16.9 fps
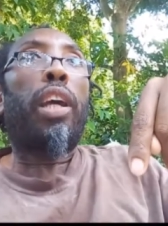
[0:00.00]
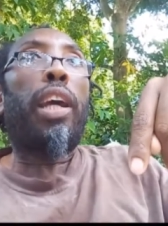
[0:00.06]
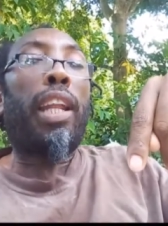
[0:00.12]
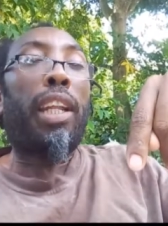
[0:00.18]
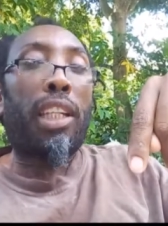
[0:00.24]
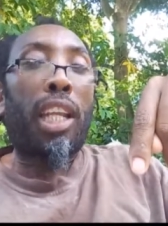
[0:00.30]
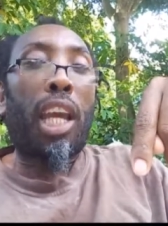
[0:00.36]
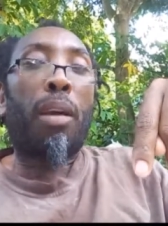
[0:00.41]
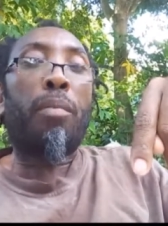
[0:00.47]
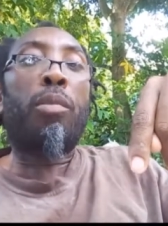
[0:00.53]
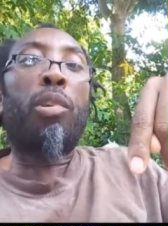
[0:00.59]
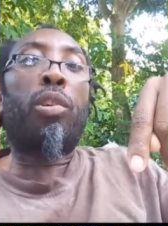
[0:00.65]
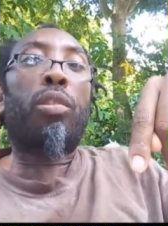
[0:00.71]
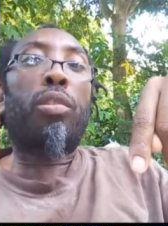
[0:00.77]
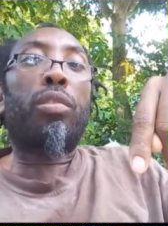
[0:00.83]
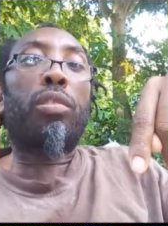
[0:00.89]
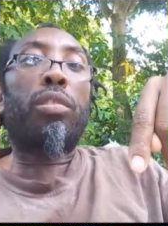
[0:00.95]
anytime
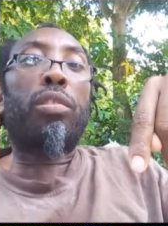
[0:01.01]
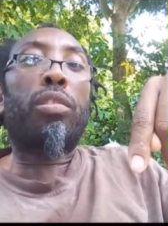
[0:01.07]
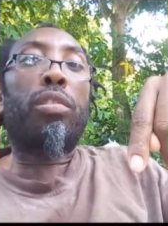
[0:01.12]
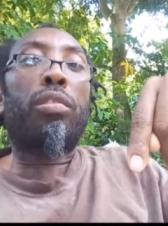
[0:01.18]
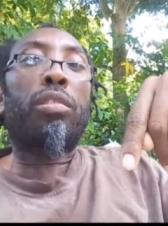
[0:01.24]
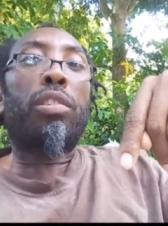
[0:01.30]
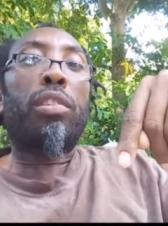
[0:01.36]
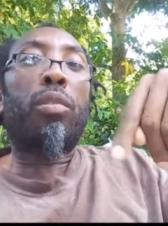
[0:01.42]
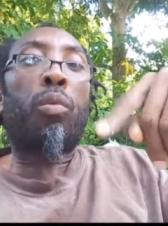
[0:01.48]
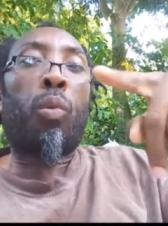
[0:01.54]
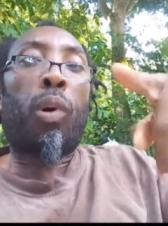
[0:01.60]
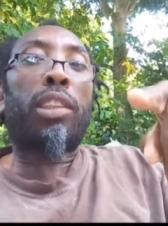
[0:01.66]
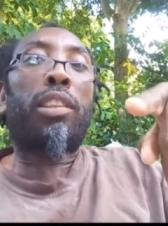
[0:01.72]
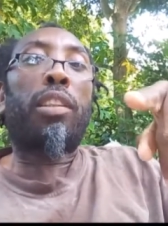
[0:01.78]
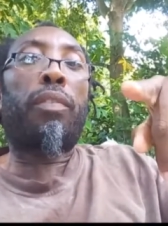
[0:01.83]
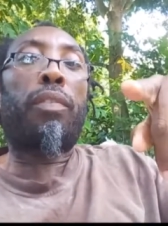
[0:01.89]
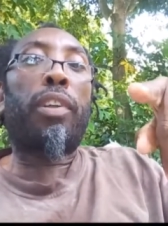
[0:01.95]
you
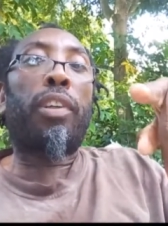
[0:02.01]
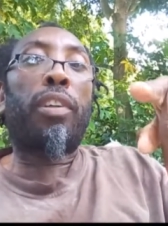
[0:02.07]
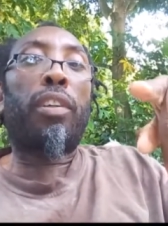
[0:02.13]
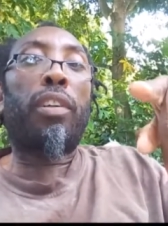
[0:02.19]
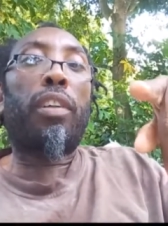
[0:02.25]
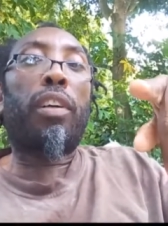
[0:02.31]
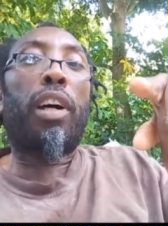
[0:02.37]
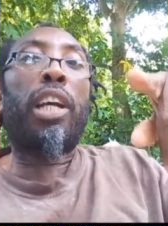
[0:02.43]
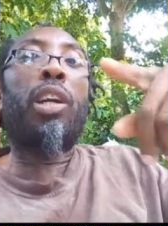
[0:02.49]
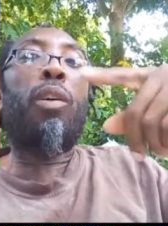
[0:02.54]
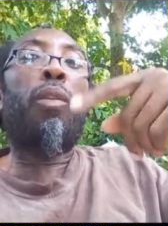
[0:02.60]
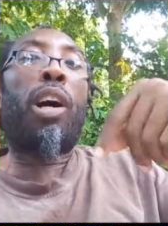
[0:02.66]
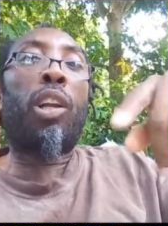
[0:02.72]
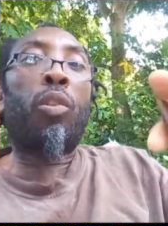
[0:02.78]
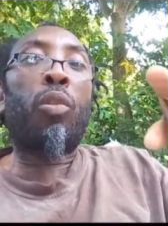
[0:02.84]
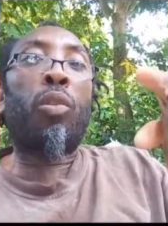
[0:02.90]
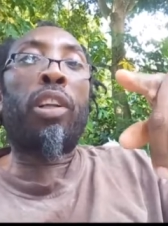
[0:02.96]
watch the video and you
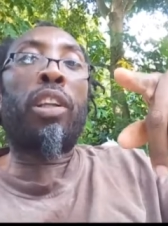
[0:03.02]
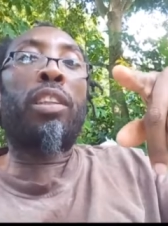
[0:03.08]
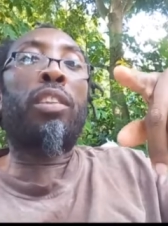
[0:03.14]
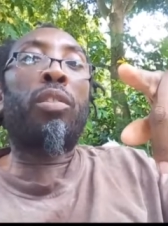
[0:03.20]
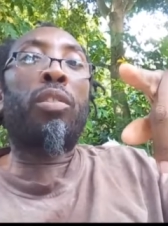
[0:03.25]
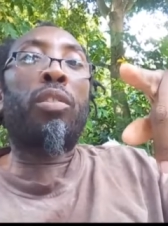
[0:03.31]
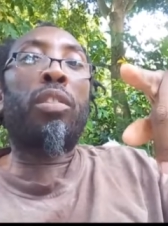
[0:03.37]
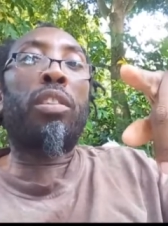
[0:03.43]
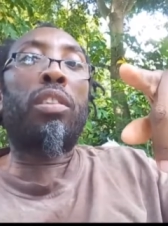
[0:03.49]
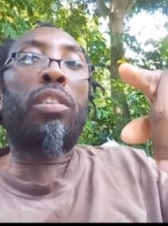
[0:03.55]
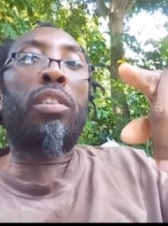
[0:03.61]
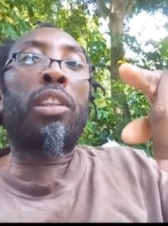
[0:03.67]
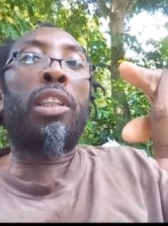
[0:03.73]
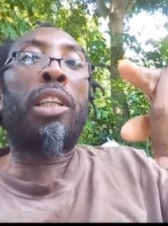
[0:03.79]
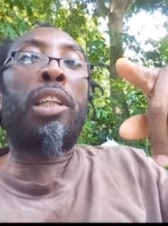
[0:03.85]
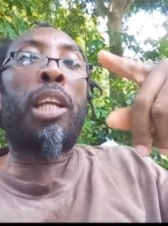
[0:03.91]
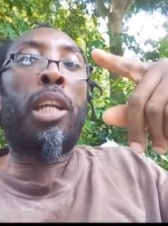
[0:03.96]
want to know
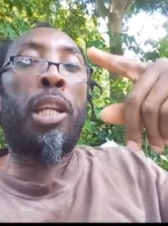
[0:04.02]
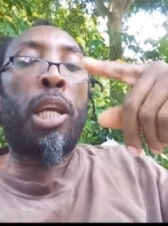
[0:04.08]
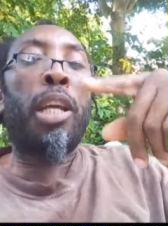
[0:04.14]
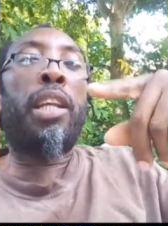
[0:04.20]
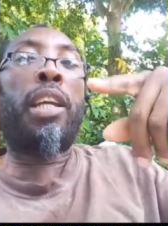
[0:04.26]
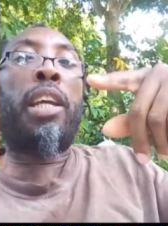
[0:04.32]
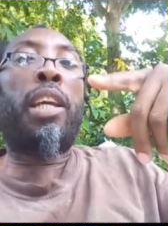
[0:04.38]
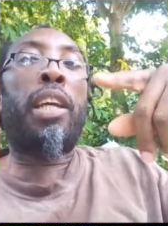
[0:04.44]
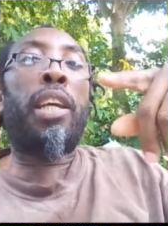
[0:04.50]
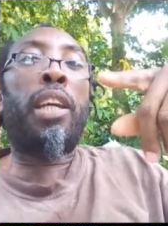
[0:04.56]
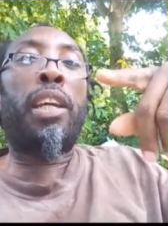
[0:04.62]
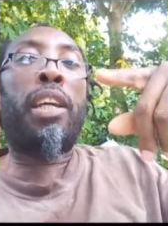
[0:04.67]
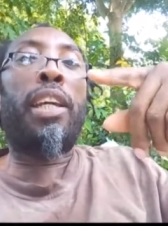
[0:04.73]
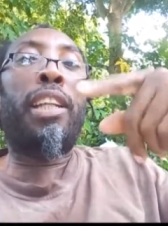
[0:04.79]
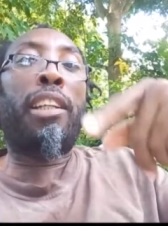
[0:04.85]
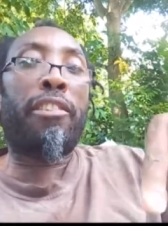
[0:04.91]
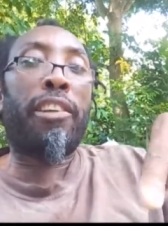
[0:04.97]
the, the
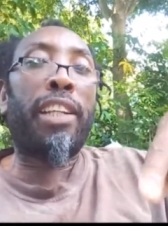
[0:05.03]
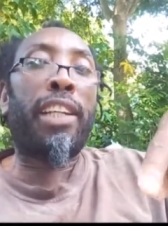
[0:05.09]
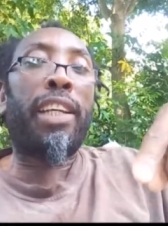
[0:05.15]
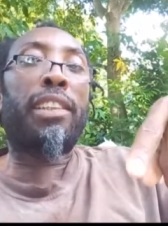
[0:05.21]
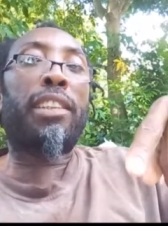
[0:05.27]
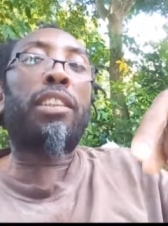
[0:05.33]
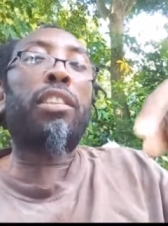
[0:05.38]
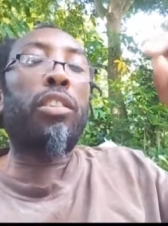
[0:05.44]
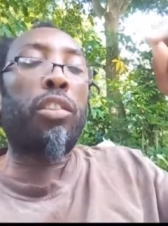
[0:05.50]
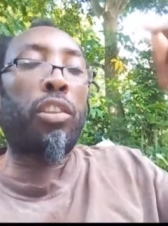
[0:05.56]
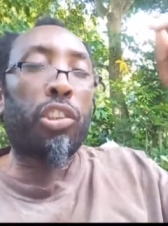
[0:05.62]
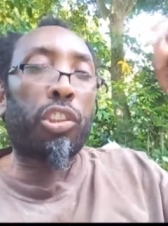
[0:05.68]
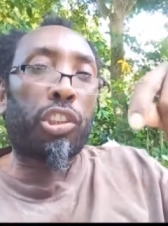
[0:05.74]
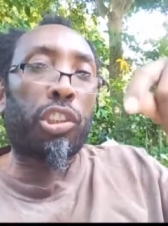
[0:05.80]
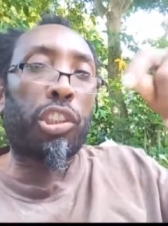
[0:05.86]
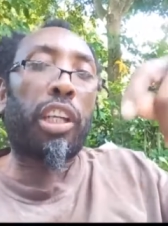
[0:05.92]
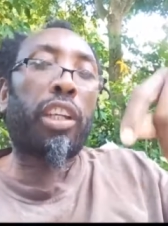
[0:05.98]
ingredients, you
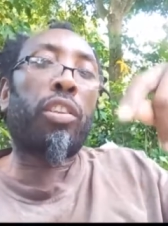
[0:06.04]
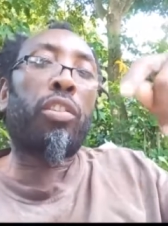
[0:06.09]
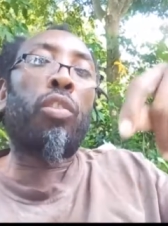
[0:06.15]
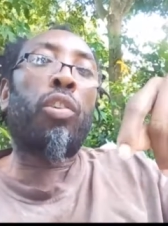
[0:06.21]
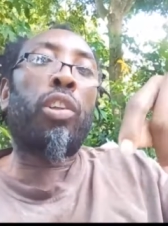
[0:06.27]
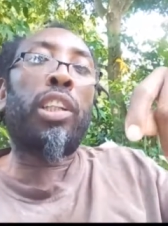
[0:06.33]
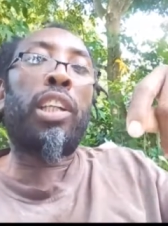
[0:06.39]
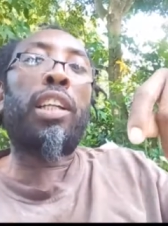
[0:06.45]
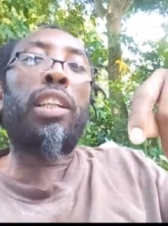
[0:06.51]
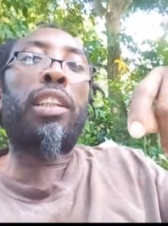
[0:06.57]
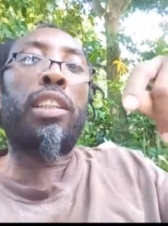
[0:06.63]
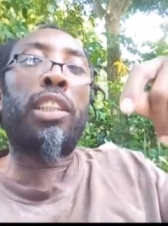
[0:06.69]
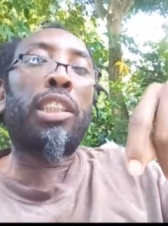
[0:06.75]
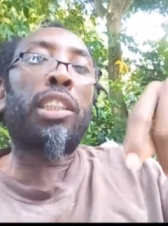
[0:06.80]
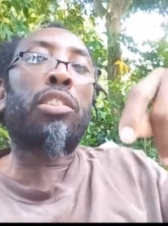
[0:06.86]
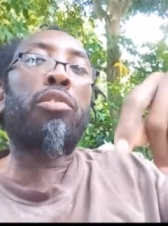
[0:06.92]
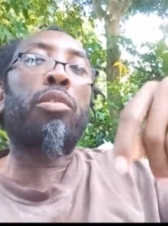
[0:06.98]
check down in the
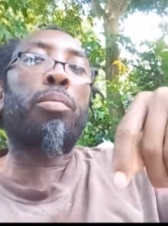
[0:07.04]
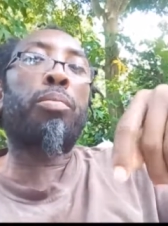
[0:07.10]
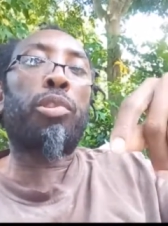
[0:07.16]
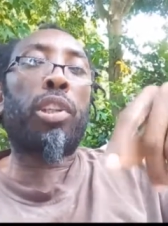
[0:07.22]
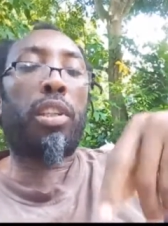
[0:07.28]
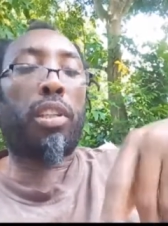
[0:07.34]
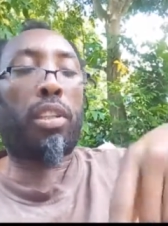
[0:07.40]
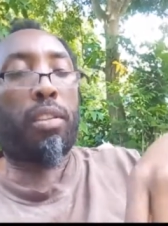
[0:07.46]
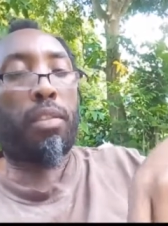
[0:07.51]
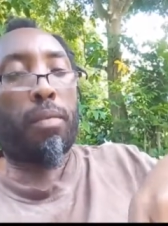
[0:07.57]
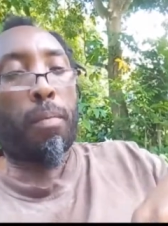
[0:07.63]
description.